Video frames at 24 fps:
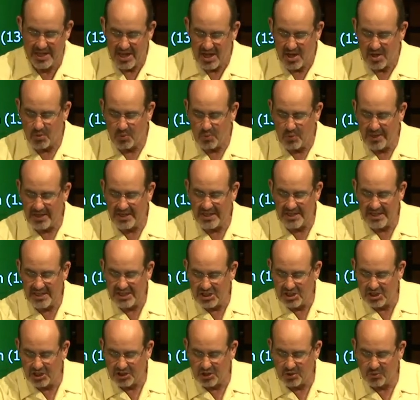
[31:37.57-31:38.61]
He went and he
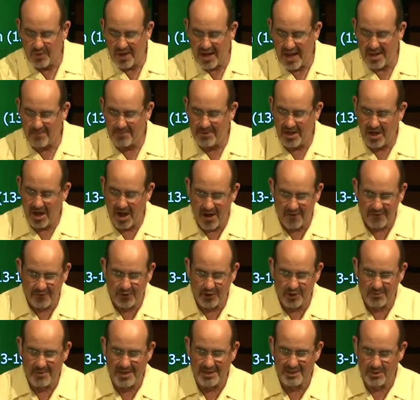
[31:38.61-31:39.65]
took the ram. He
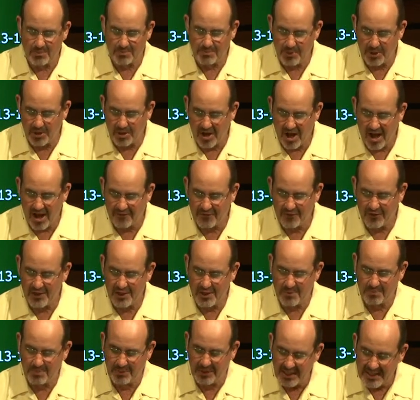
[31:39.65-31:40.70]
offered him as a burnt offering in
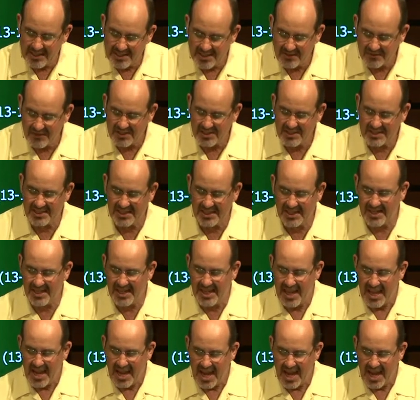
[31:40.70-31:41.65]
the place of his son.